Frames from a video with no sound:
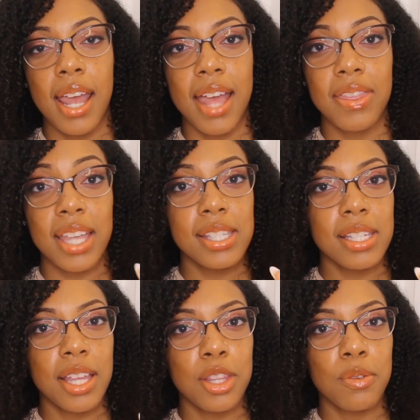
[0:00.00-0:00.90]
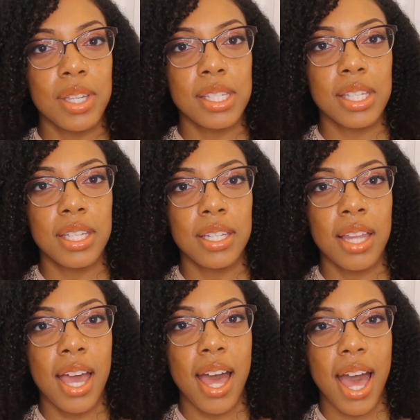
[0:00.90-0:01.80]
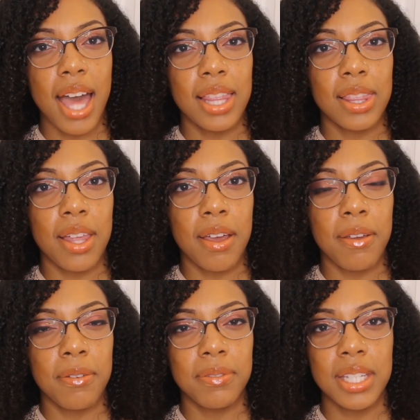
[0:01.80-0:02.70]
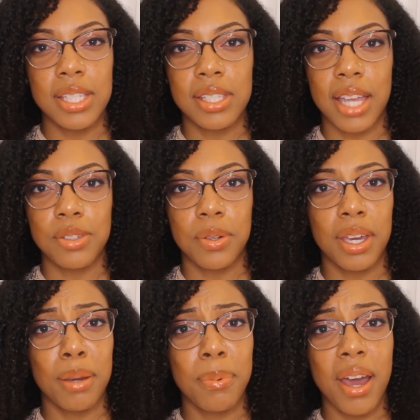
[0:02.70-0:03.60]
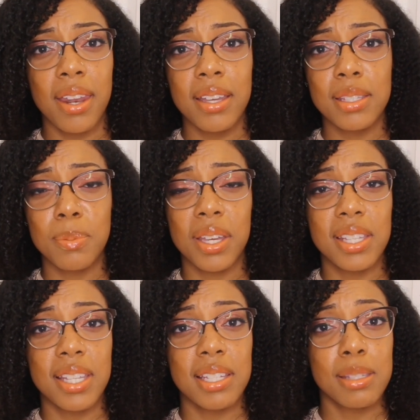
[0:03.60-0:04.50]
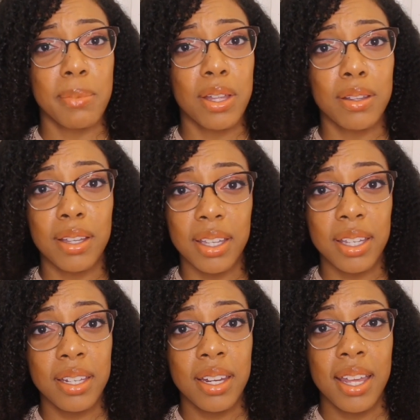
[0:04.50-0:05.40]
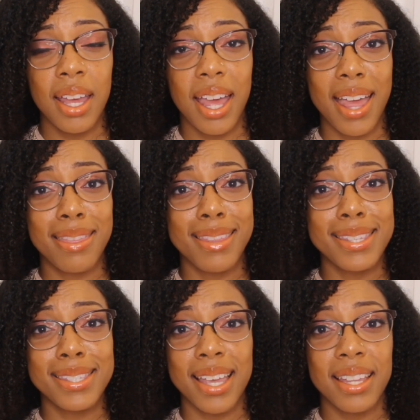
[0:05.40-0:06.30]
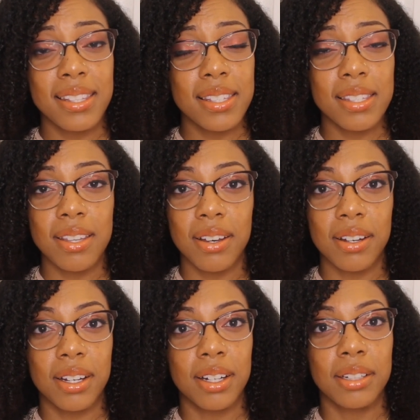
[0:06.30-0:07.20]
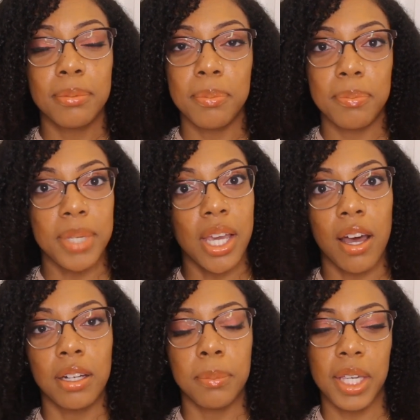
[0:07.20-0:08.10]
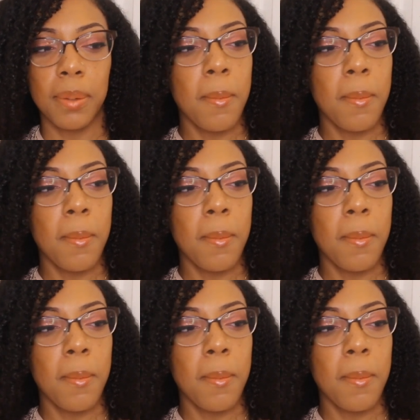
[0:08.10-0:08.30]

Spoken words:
And that's another reason I love these natural hair products, because they smell good and the scents are beyond me.